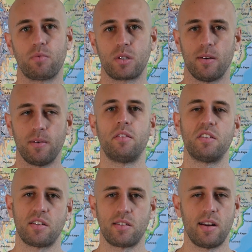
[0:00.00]
So
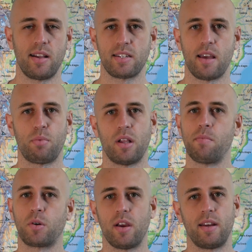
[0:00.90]
this is an example
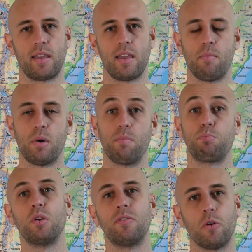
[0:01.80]
I'm creating here, but
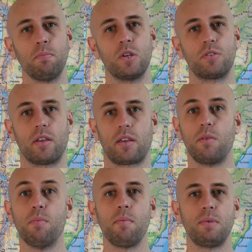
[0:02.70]
beautiful music.
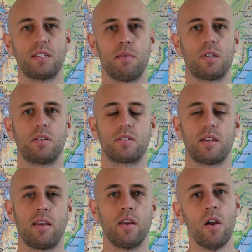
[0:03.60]
You might be tempted to
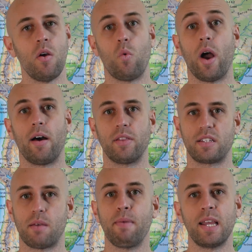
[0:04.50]
say, wow,
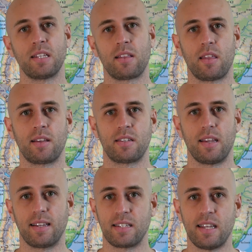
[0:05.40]
this amazing thing
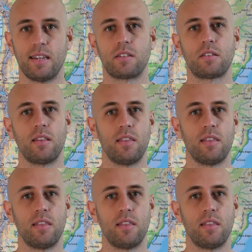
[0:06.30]
exists.